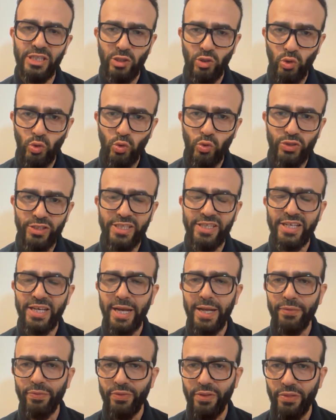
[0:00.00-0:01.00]
the coding
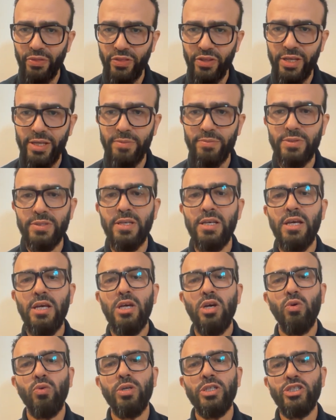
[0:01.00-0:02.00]
and the themes
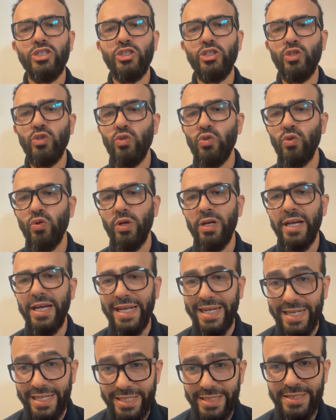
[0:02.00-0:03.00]
which you
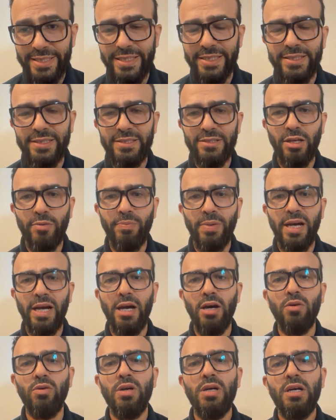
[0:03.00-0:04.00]
elicit
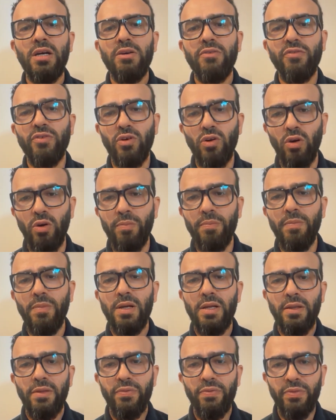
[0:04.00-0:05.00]
somehow from
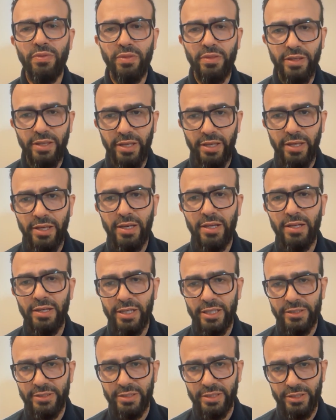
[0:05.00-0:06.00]
the
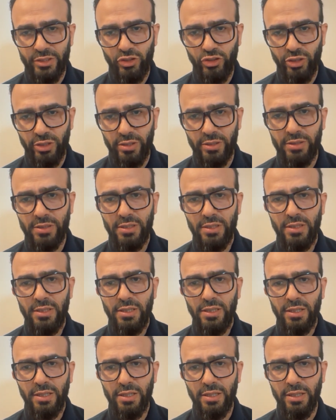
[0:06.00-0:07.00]
literature
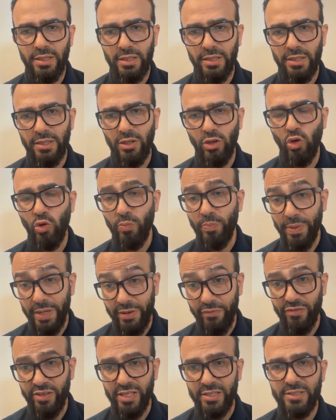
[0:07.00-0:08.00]
or
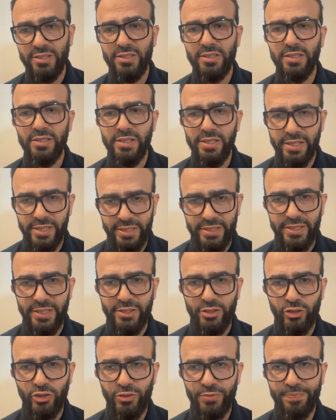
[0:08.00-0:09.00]
previous
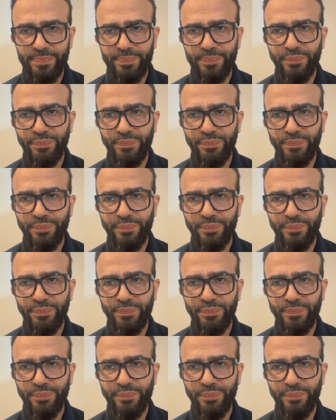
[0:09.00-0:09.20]
research.